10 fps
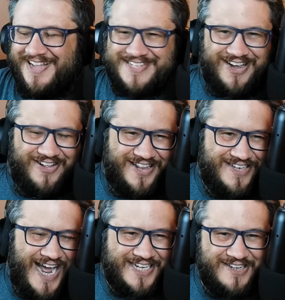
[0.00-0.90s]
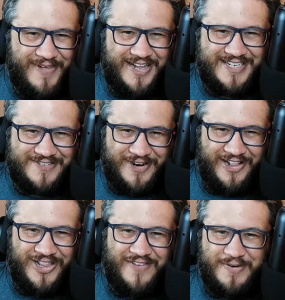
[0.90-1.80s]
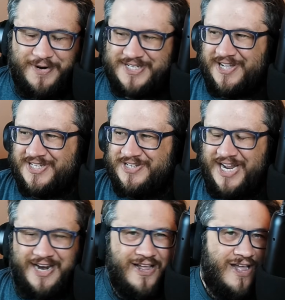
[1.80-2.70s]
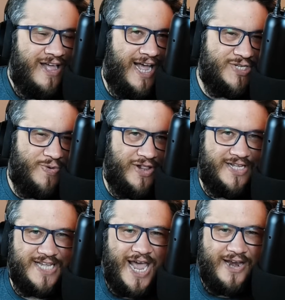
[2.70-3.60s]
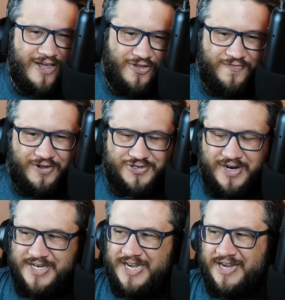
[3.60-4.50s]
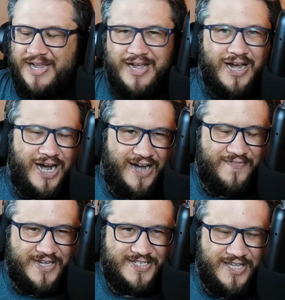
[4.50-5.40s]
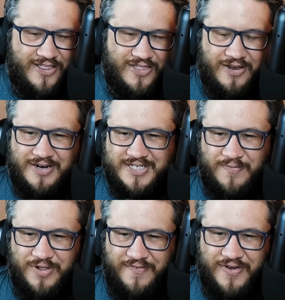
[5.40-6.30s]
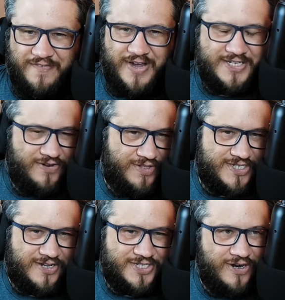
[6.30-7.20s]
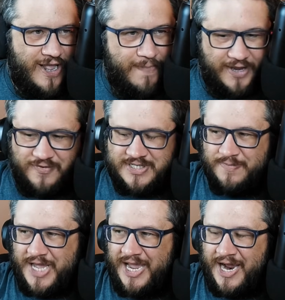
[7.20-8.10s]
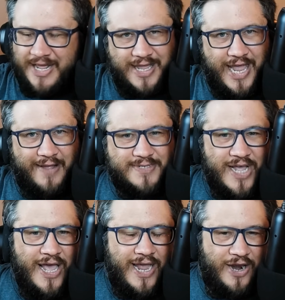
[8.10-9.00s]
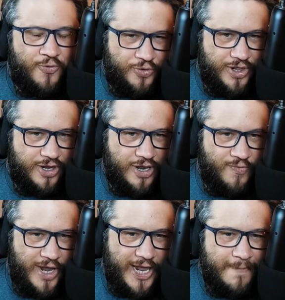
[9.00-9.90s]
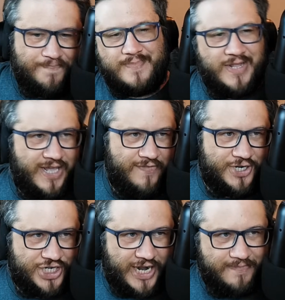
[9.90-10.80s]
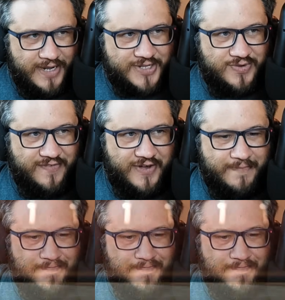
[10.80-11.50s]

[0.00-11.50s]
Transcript: So Daxus of Veltus is what I love to put Assault Suit on, as well as any other Voltron deck. Obviously, there are some really fun effects to do with Assault Suit. It makes for some chaotic games in a really good way. Give it a shot. It's really fun.